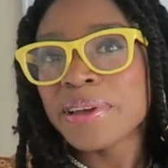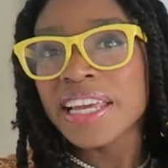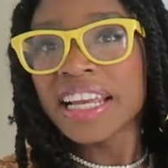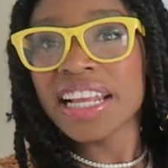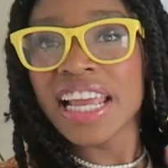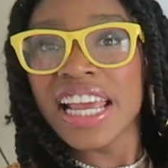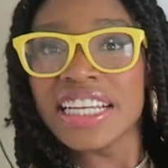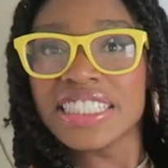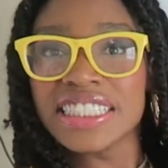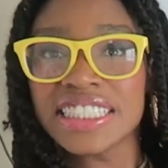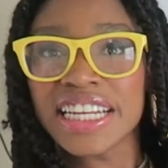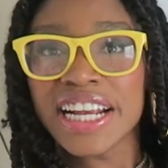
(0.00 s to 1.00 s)
and
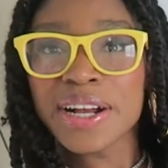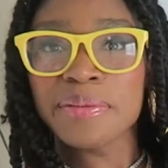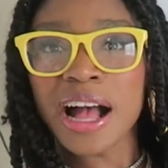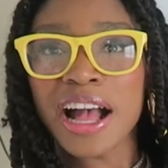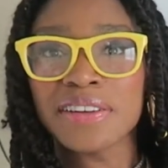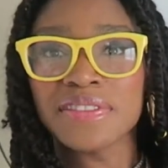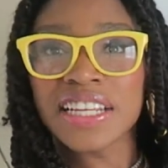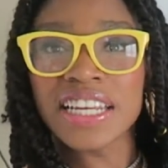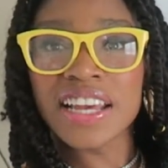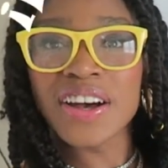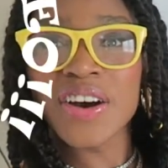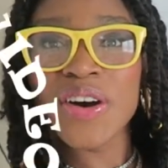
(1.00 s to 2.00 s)
share my
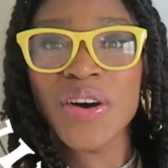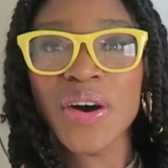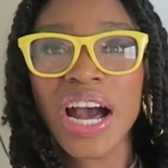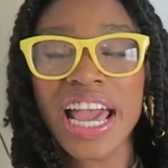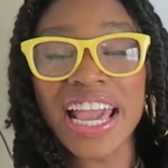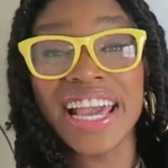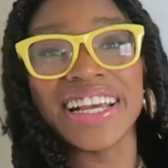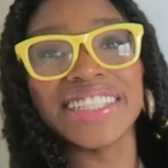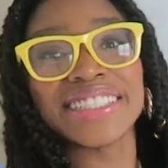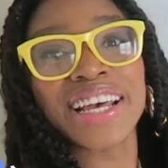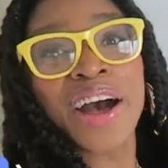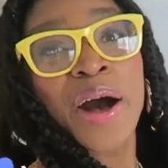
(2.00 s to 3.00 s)
video
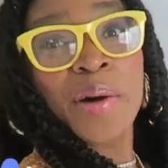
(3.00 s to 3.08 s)
and